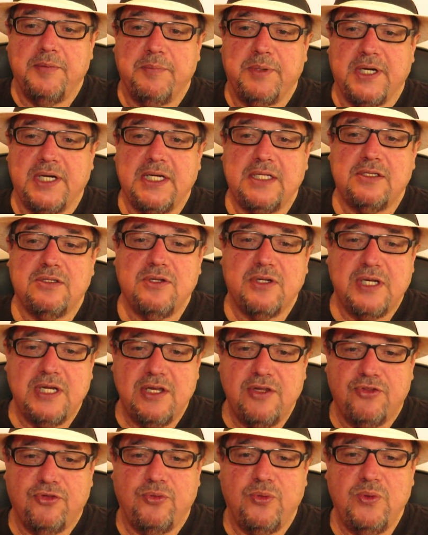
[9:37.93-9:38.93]
But in
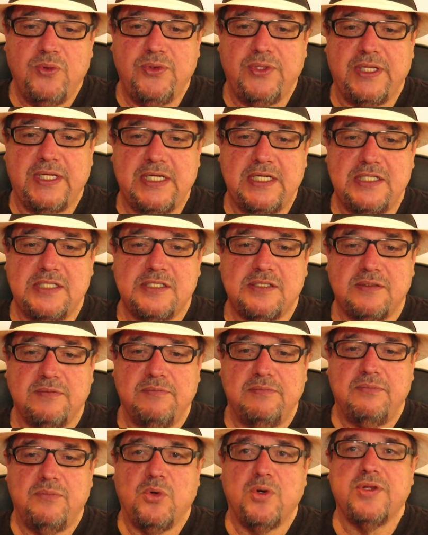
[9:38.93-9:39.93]
looking through
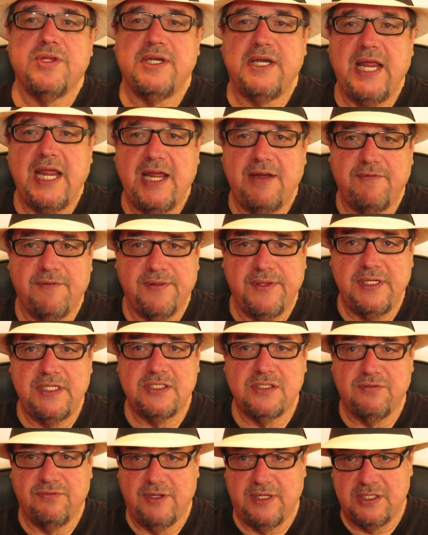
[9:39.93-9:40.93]
these, more than half of
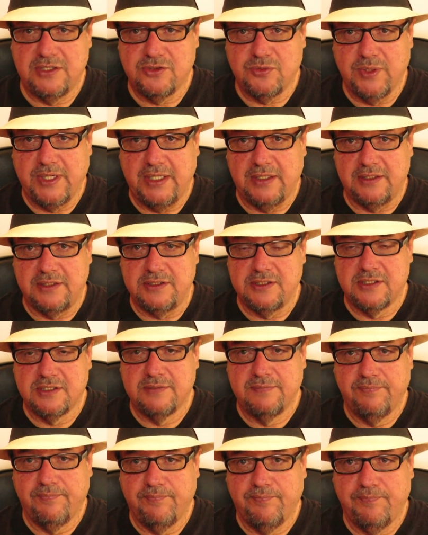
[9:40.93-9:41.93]
these are Venezuelans.